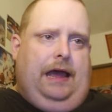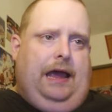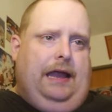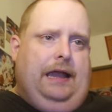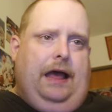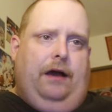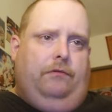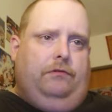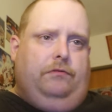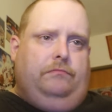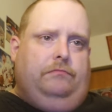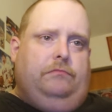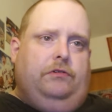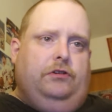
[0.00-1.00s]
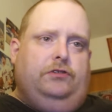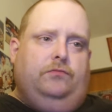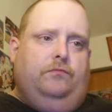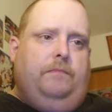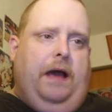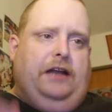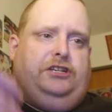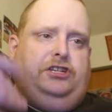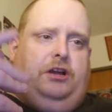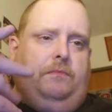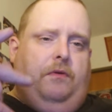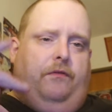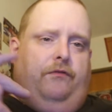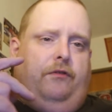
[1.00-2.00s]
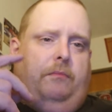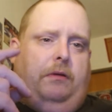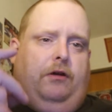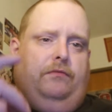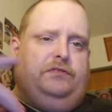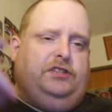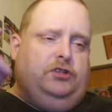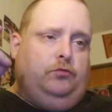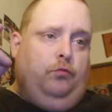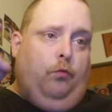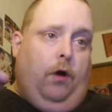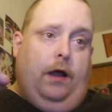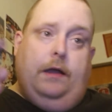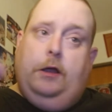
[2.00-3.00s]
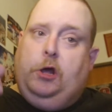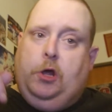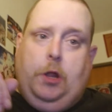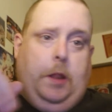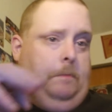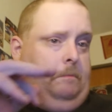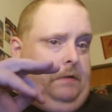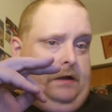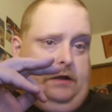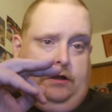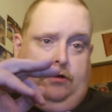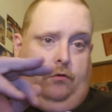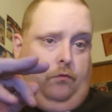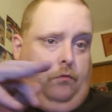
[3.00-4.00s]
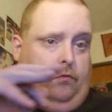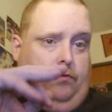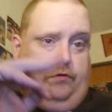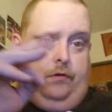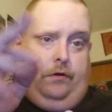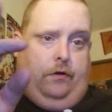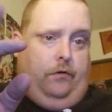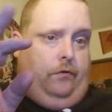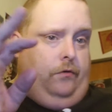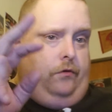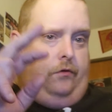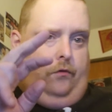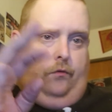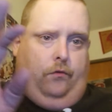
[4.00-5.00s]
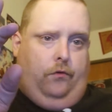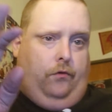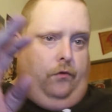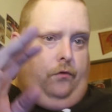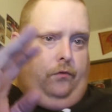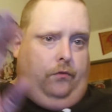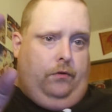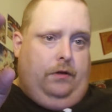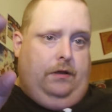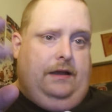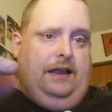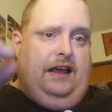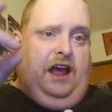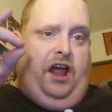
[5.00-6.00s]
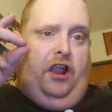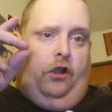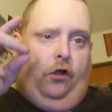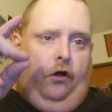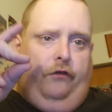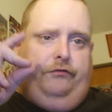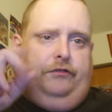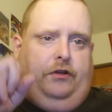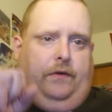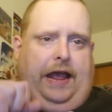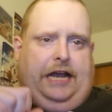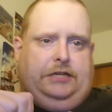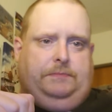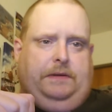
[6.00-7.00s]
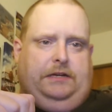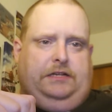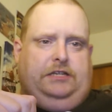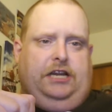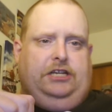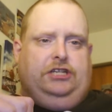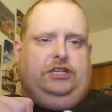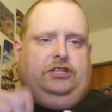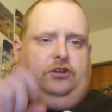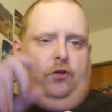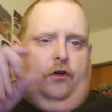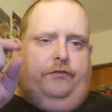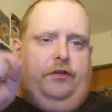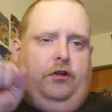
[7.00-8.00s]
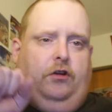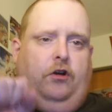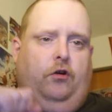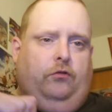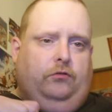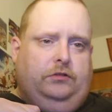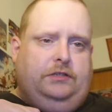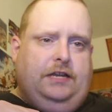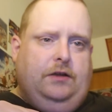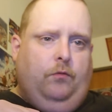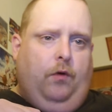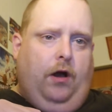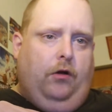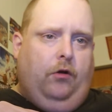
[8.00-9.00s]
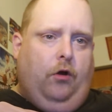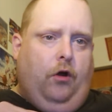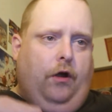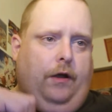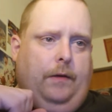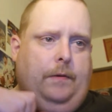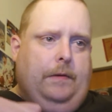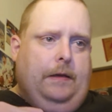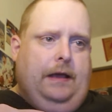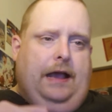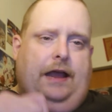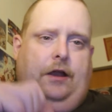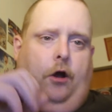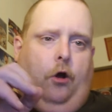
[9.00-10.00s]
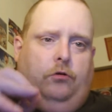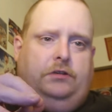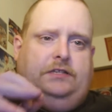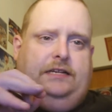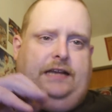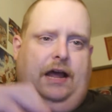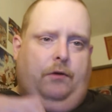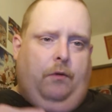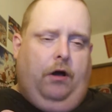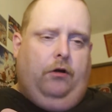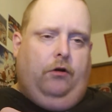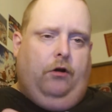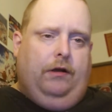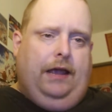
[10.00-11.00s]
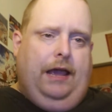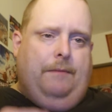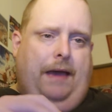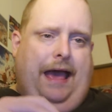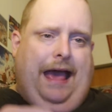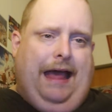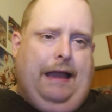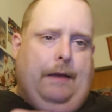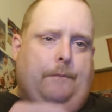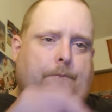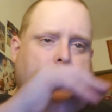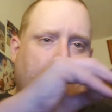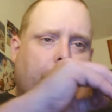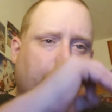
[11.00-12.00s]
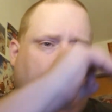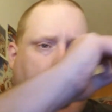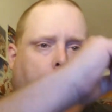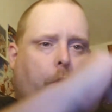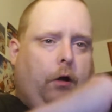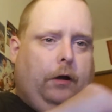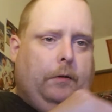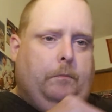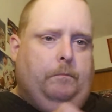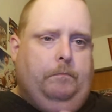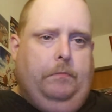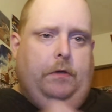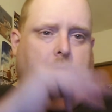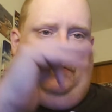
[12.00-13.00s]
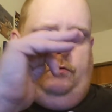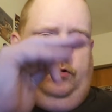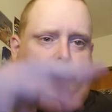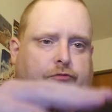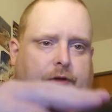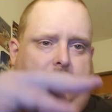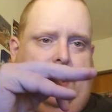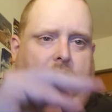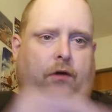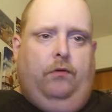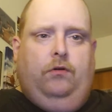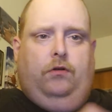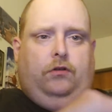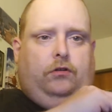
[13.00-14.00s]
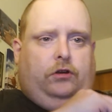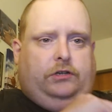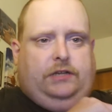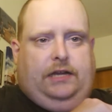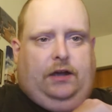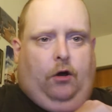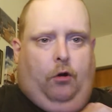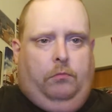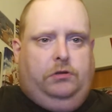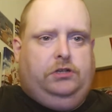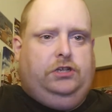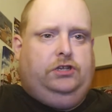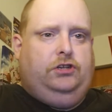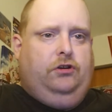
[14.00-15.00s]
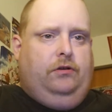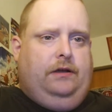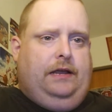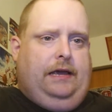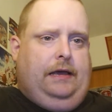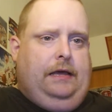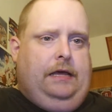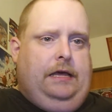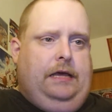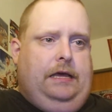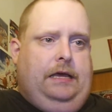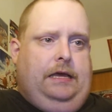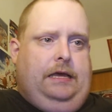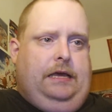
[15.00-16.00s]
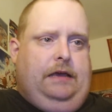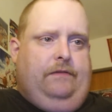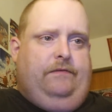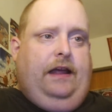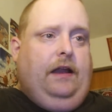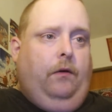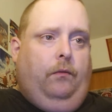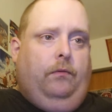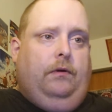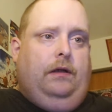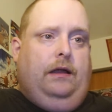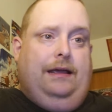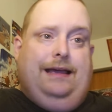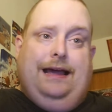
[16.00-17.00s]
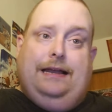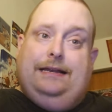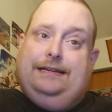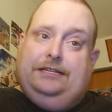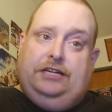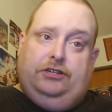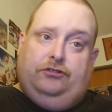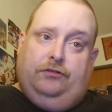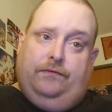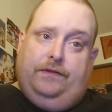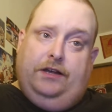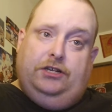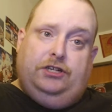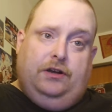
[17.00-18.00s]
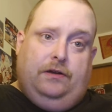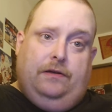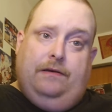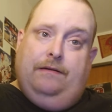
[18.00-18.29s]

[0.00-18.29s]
And now their magic number for the playoffs is one, but no, no, no, no. They got loftier expectations, loftier goals in the wild card, and hosting that wild card game at Miller Park, which right now looks like almost a certainty if they don't get the Central Division.